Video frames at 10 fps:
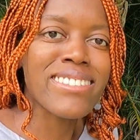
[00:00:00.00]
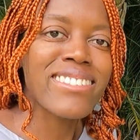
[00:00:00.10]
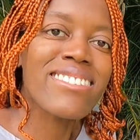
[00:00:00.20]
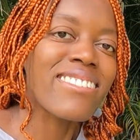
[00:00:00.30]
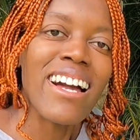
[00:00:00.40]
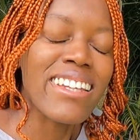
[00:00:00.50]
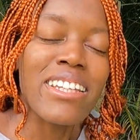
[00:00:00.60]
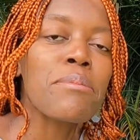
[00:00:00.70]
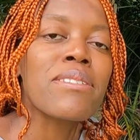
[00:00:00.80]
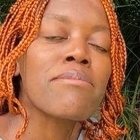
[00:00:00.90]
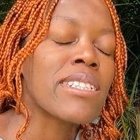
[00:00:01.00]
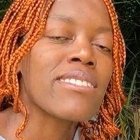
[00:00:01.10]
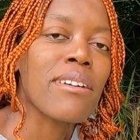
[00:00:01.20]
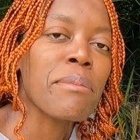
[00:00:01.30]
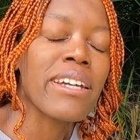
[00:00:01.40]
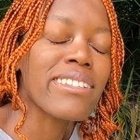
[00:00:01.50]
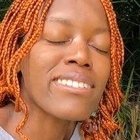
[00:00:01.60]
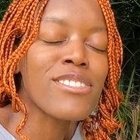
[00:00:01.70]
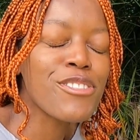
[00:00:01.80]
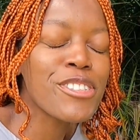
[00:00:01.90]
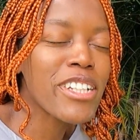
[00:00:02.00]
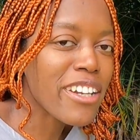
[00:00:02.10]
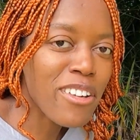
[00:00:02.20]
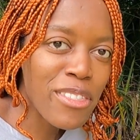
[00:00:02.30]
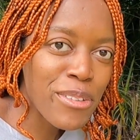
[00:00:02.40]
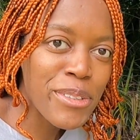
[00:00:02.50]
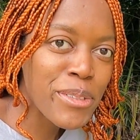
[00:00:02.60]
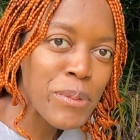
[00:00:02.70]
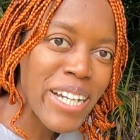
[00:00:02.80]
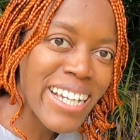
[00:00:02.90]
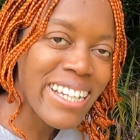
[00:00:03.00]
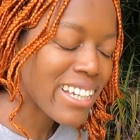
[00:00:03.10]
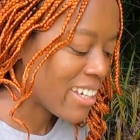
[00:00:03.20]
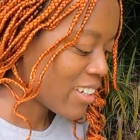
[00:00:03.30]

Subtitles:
still I keep it because I'm like, it's food, I can't throw it away.